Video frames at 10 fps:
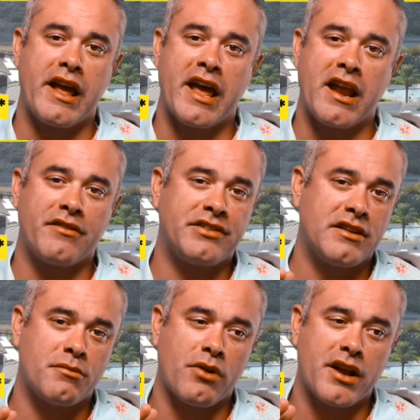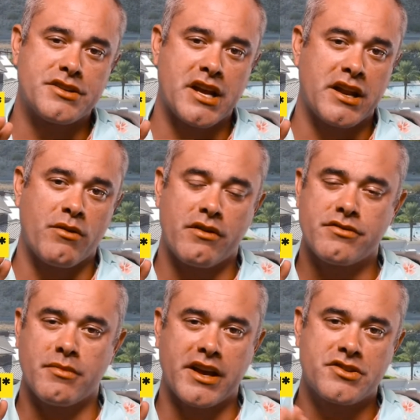And I've seen them range anywhere
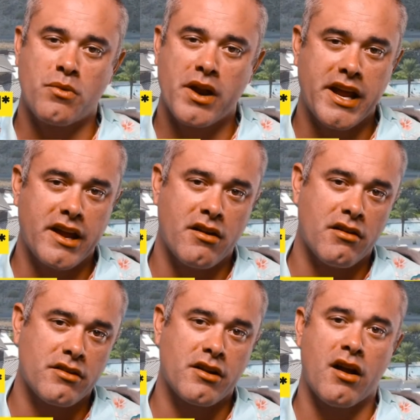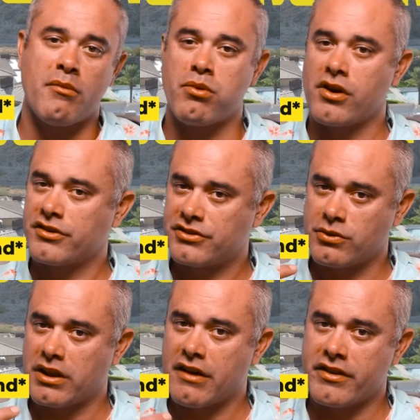from like $2,800 upwards
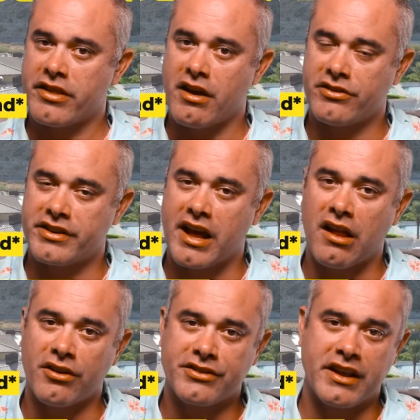to $11,000.